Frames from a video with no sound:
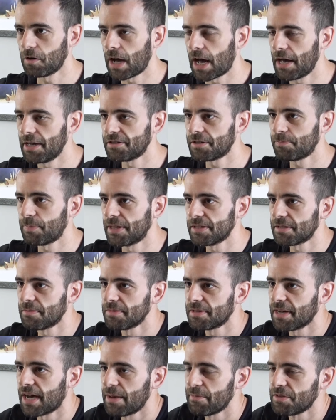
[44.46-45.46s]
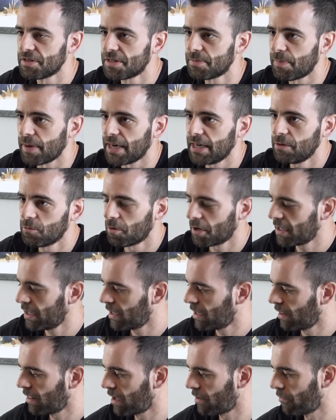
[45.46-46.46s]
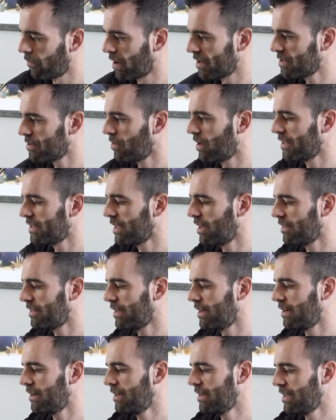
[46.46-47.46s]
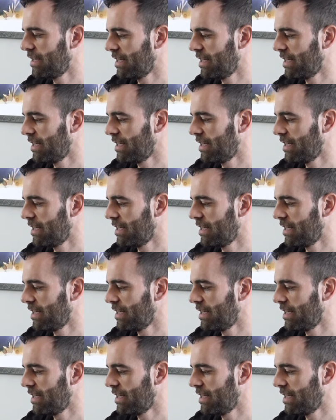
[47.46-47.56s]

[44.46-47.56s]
I spent some time in Spain working at a lot of restaurants out there,